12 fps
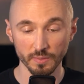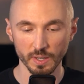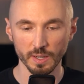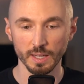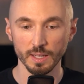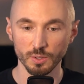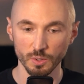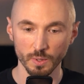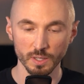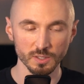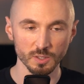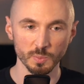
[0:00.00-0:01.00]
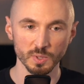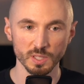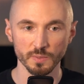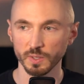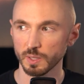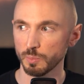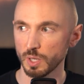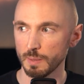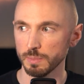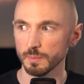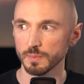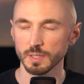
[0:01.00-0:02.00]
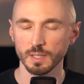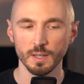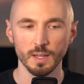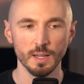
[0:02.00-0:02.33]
very nuanced, specific problems